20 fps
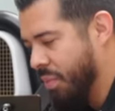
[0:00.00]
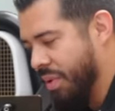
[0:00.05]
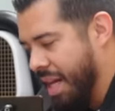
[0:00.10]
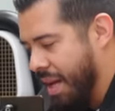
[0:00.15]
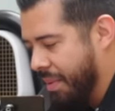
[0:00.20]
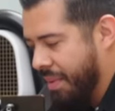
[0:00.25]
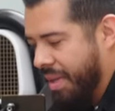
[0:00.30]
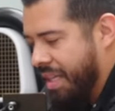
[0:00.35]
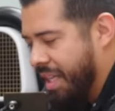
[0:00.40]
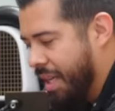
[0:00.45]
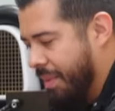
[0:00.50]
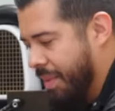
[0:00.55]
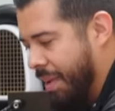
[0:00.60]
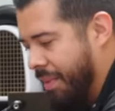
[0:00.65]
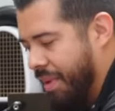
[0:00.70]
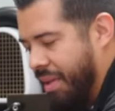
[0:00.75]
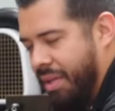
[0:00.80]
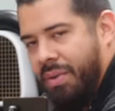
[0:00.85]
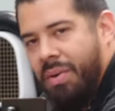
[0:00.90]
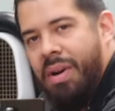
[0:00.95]
we're not really gonna be
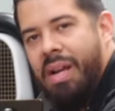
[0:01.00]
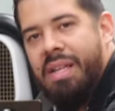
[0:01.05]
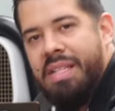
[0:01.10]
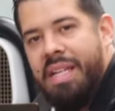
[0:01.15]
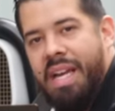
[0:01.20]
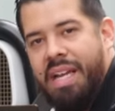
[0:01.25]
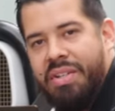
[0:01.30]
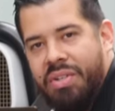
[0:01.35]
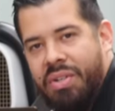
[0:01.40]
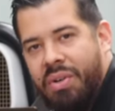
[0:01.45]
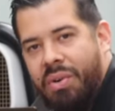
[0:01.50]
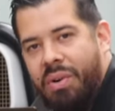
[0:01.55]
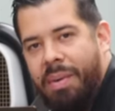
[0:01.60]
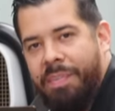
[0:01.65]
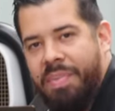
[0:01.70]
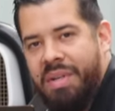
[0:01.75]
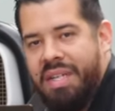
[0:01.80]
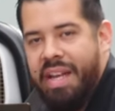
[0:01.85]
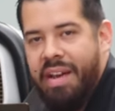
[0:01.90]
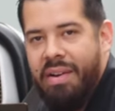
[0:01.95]
able to crosshatch, go
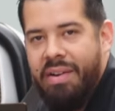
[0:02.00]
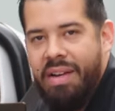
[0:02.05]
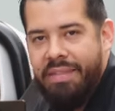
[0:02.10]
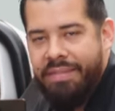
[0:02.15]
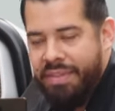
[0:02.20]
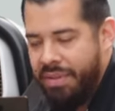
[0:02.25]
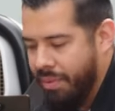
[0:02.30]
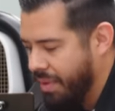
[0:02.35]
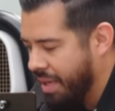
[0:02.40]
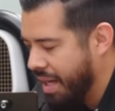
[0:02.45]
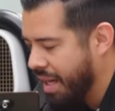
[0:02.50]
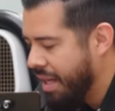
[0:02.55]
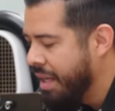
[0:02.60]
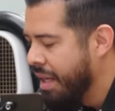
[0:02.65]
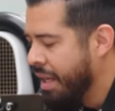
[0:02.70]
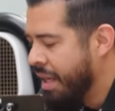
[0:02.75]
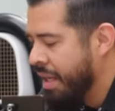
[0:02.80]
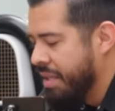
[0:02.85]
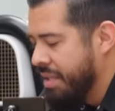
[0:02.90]
up and down, left and right.